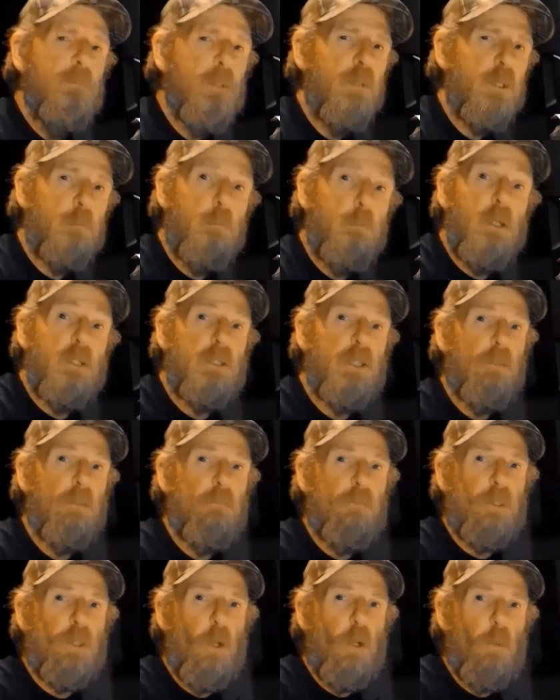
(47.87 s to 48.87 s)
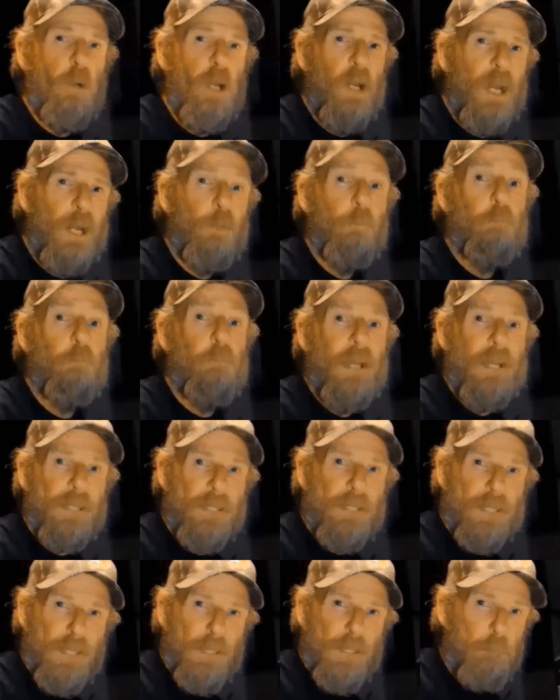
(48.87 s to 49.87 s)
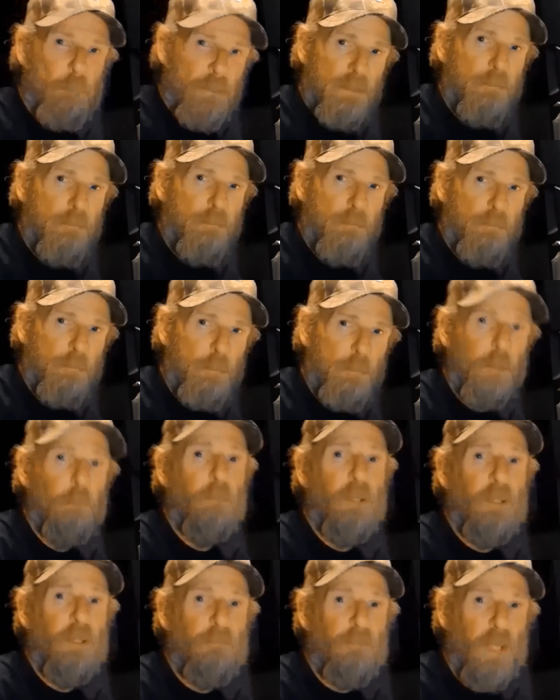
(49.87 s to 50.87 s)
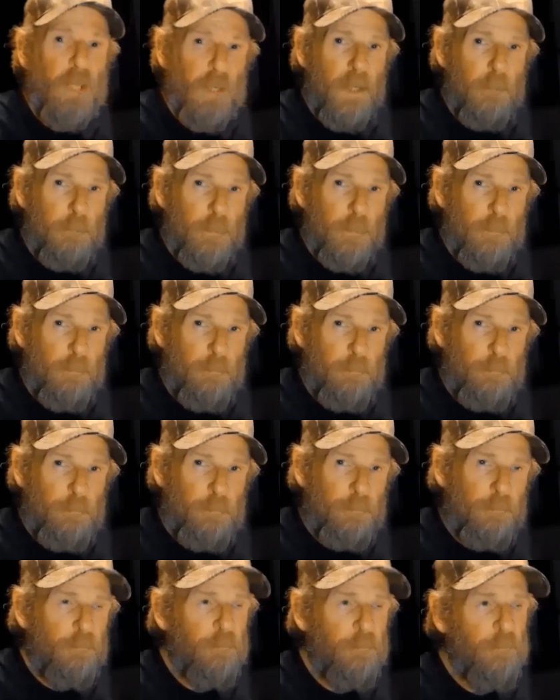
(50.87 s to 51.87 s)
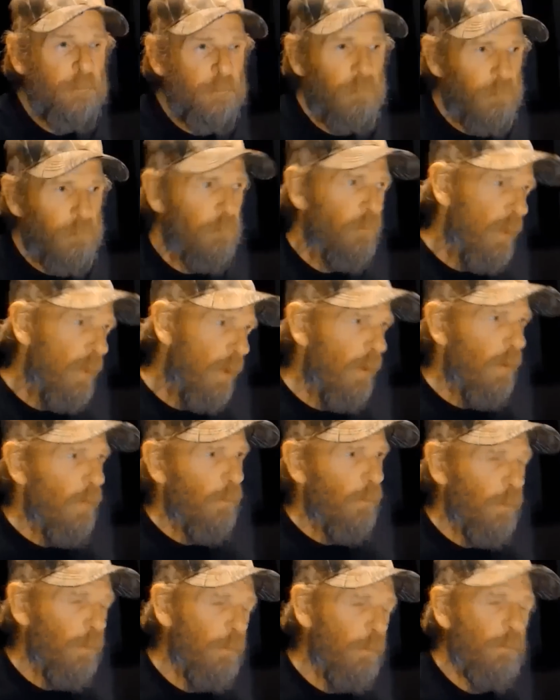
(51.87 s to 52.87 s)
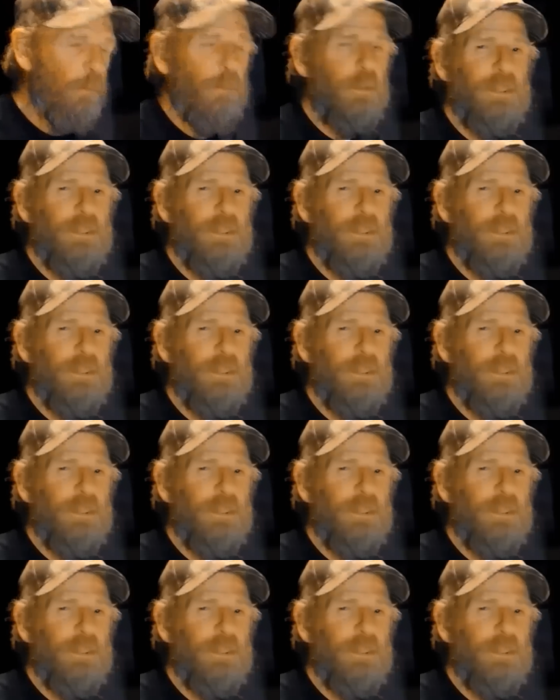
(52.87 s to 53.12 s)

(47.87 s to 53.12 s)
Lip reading: especially if you go outback camping, primitive camping, although